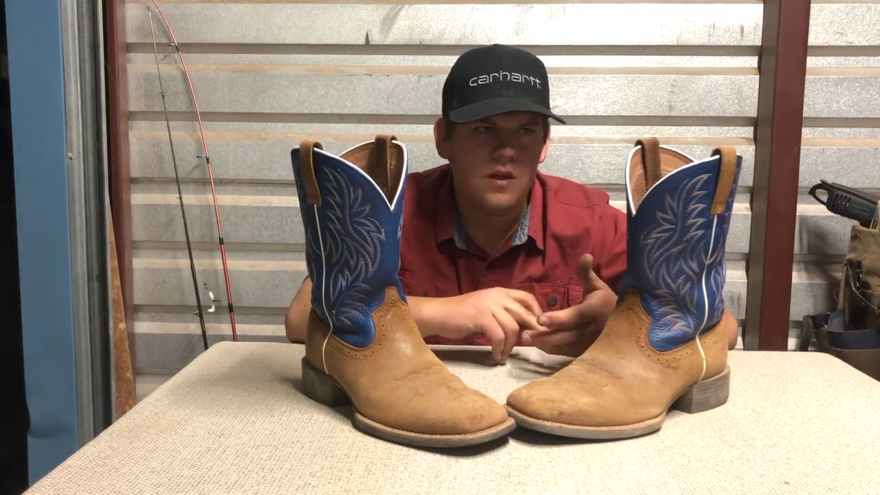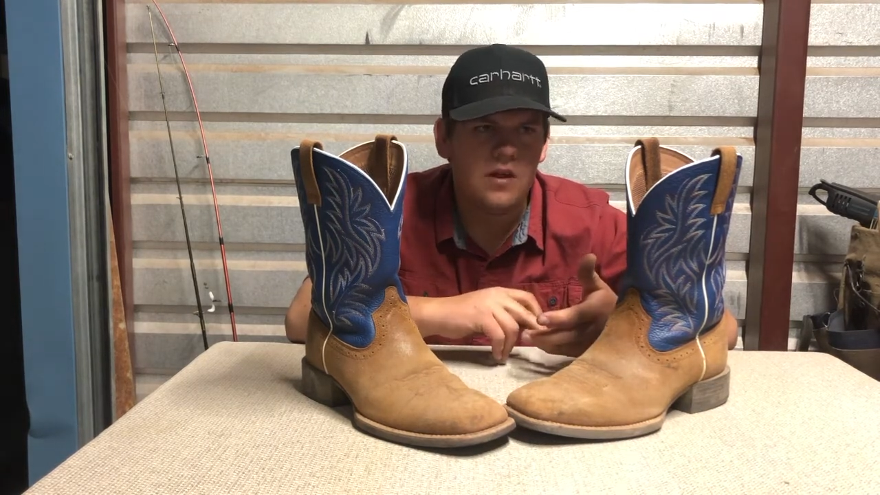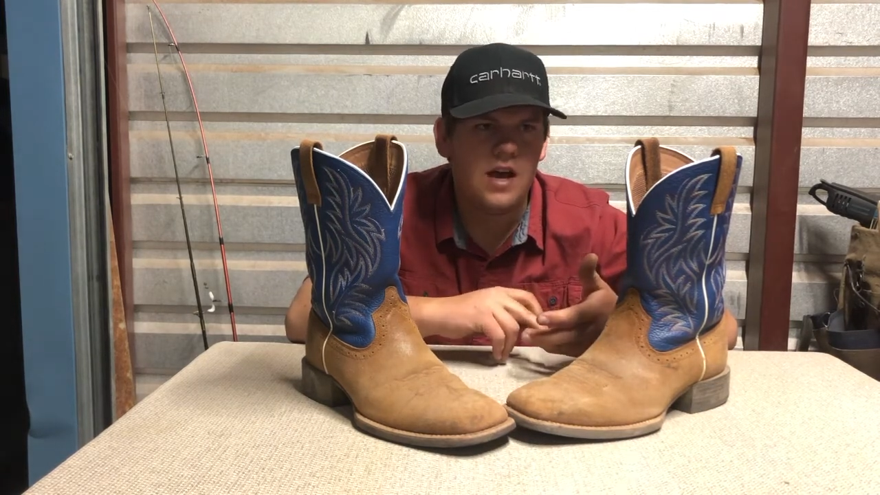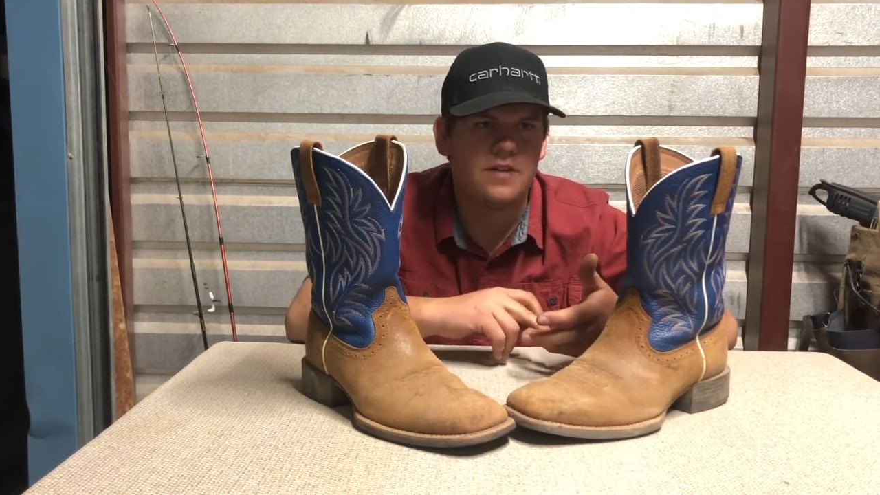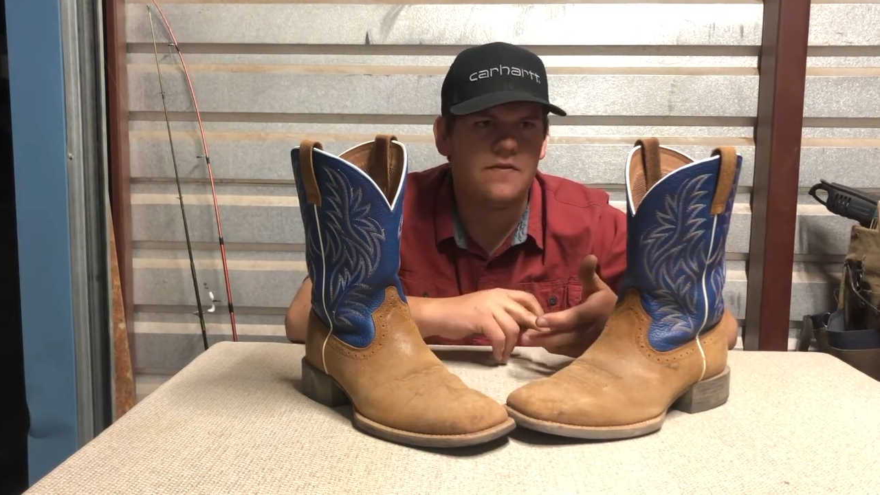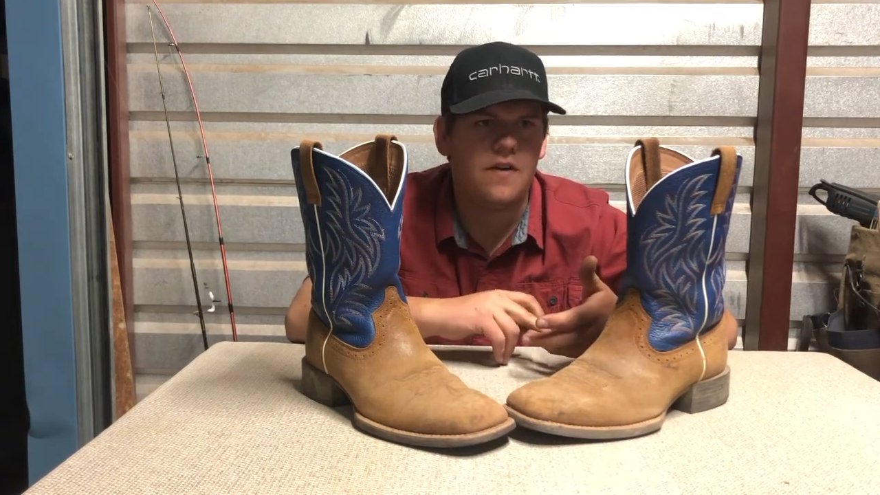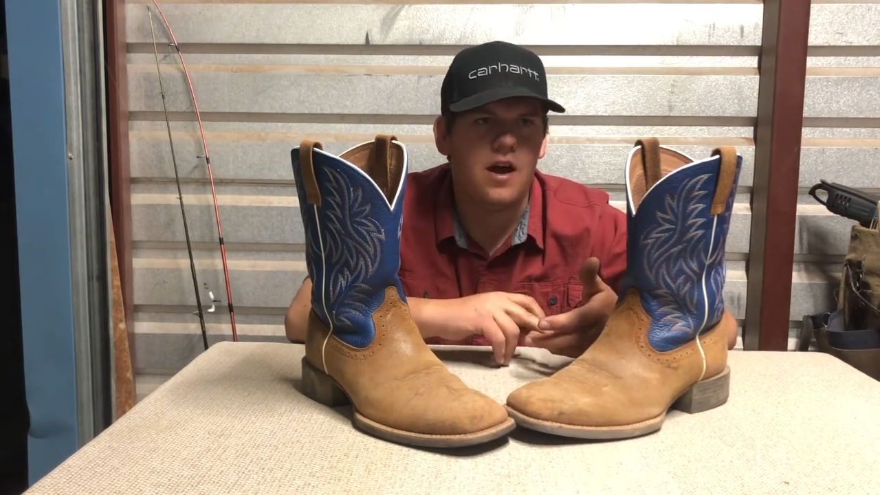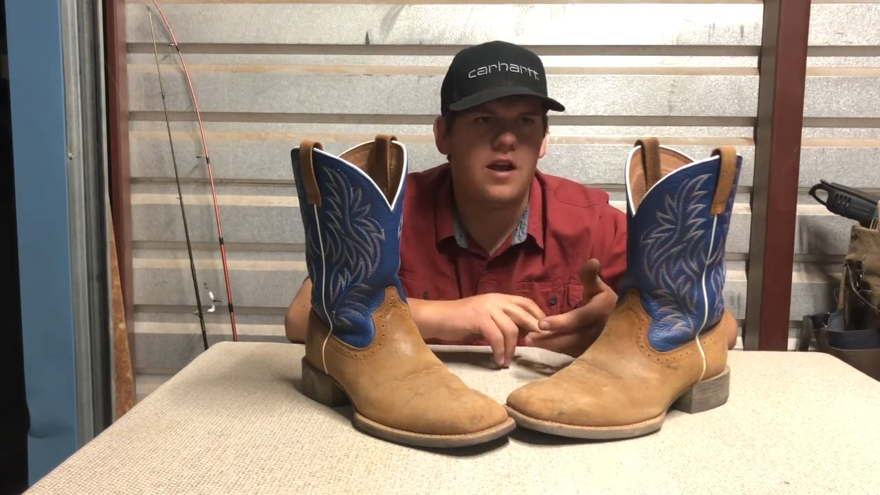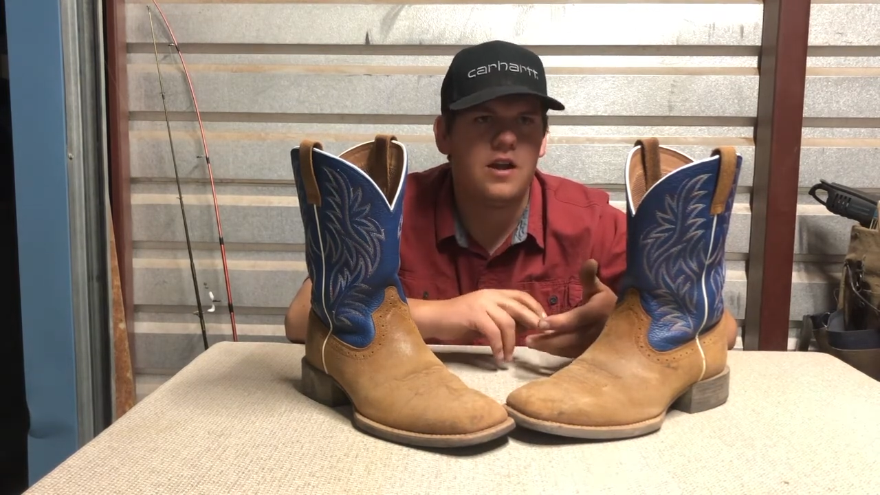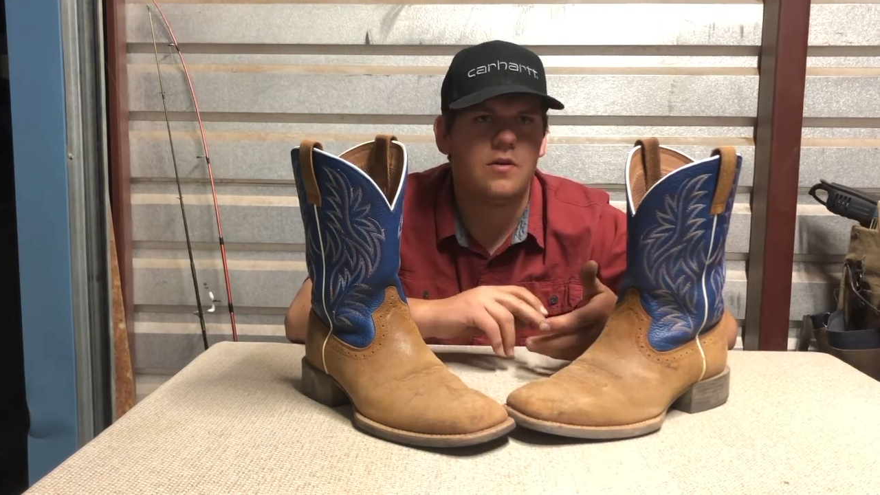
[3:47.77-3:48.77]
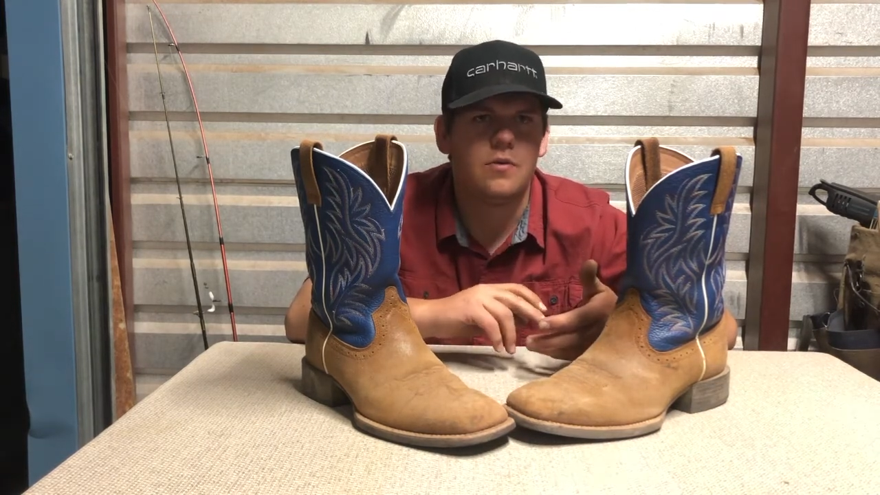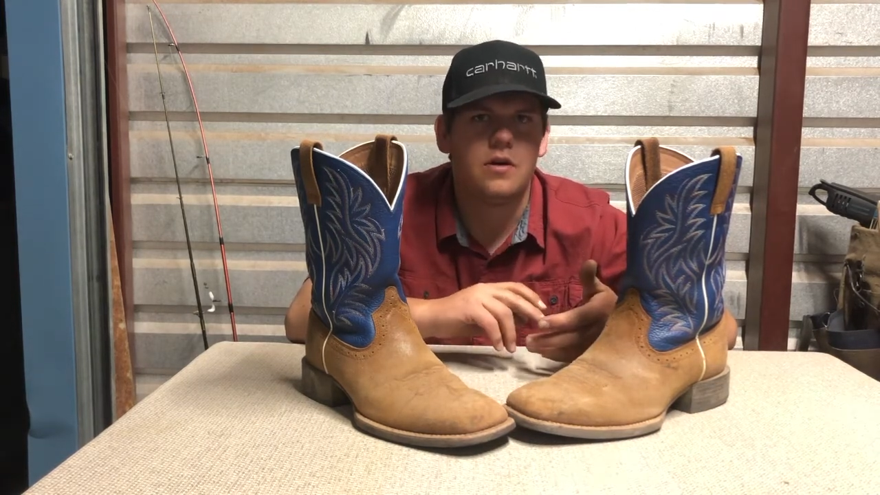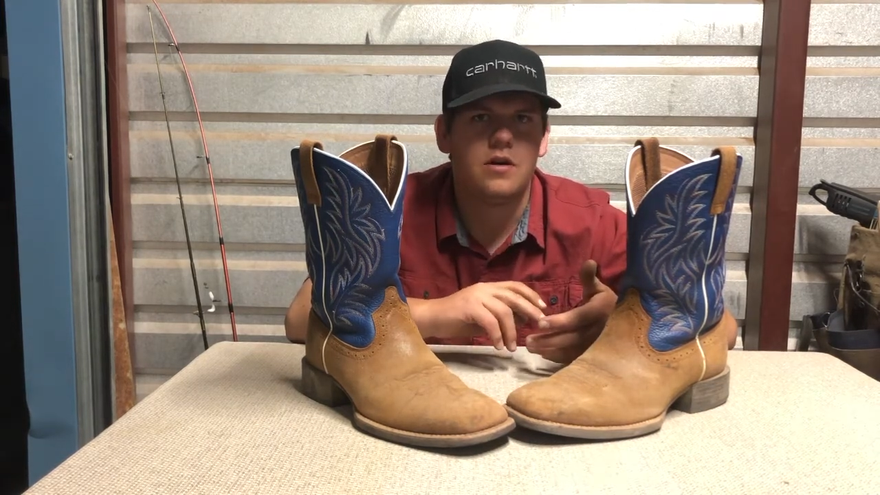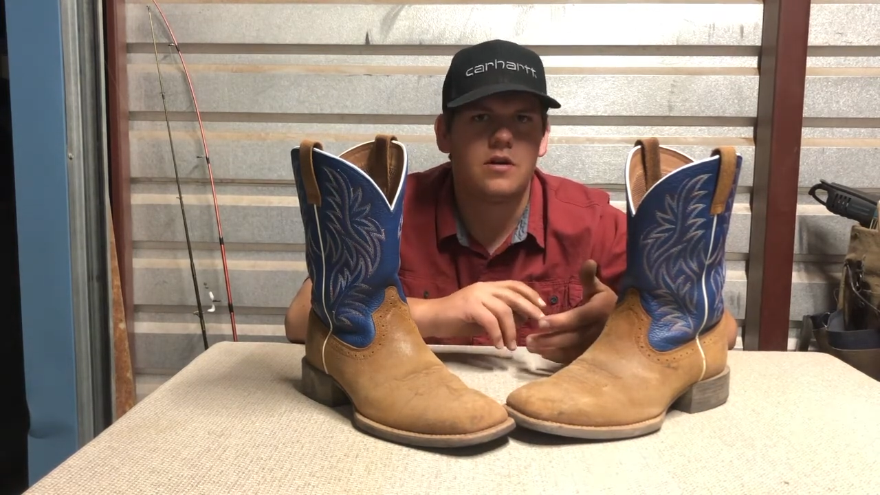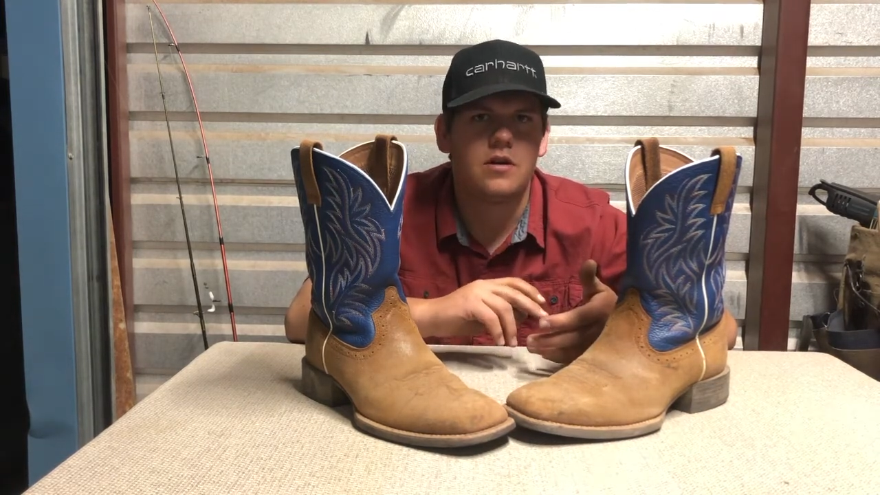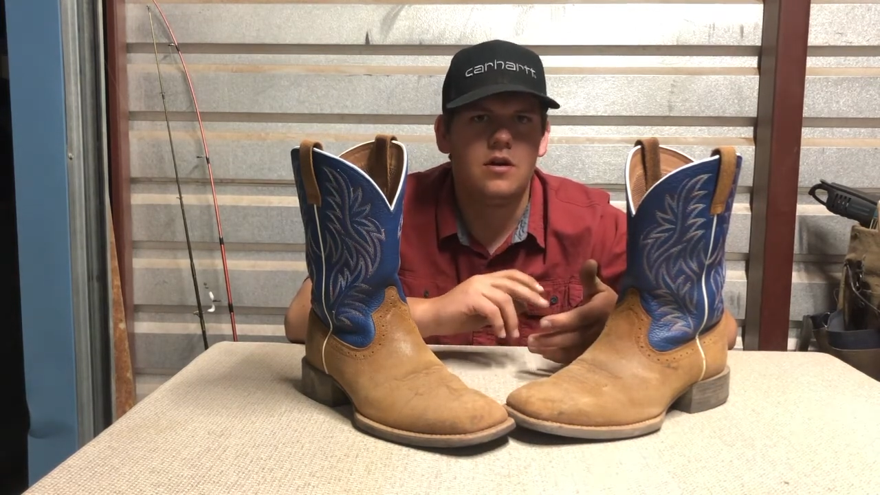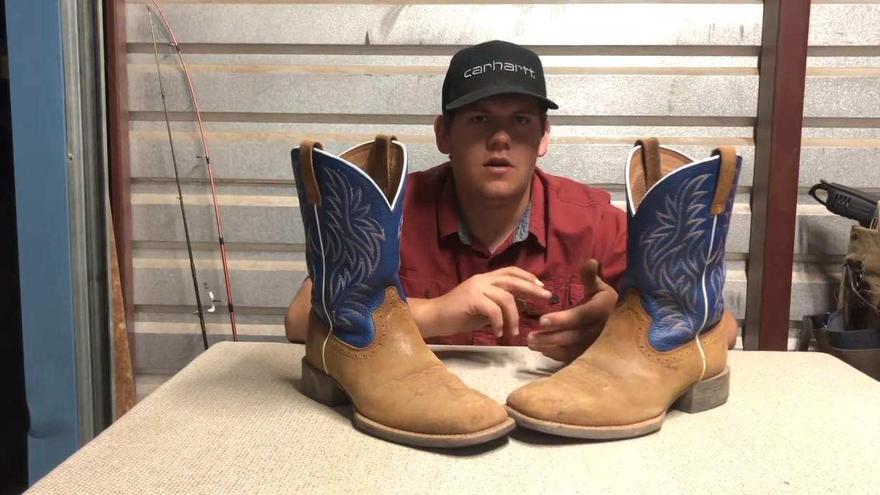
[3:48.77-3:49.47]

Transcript: last Friday to work.